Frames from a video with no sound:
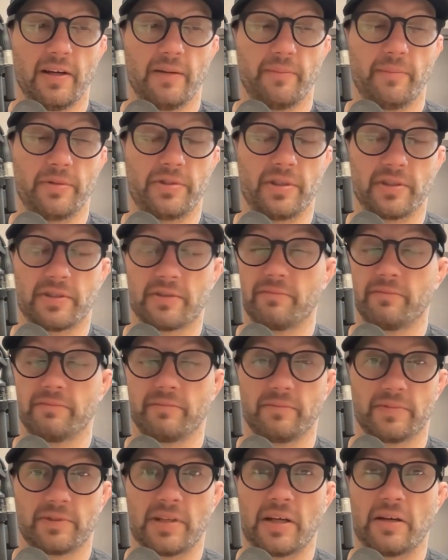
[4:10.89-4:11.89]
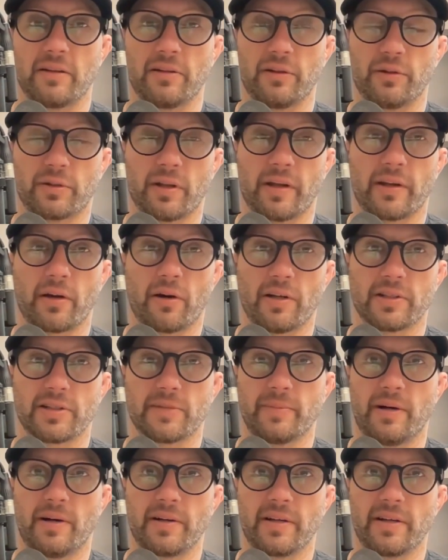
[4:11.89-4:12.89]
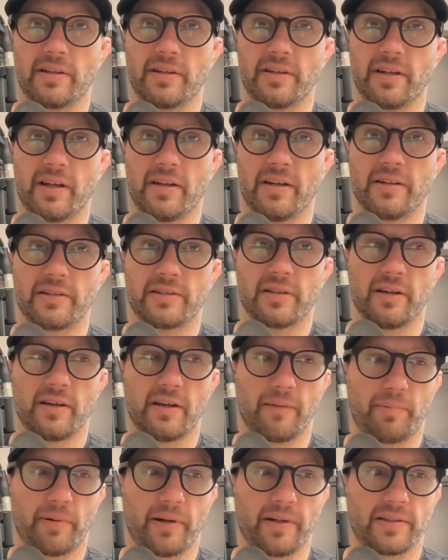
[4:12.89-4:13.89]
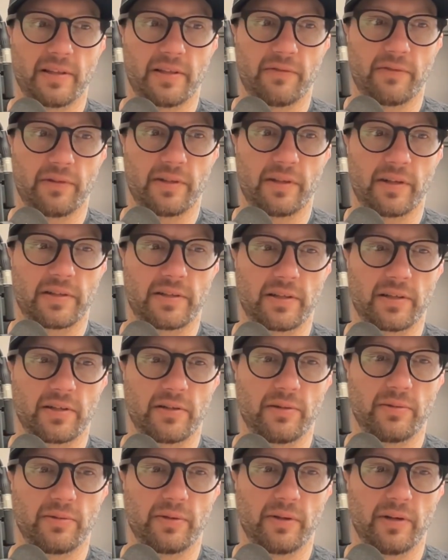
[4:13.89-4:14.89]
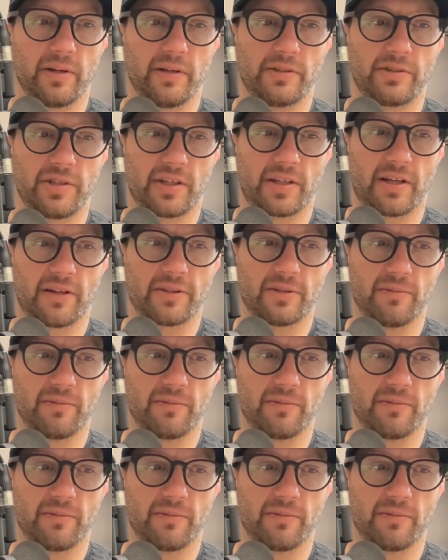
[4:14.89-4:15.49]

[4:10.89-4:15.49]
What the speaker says: But it looked like awesome hunting, and it's a place I'd really like to go check out.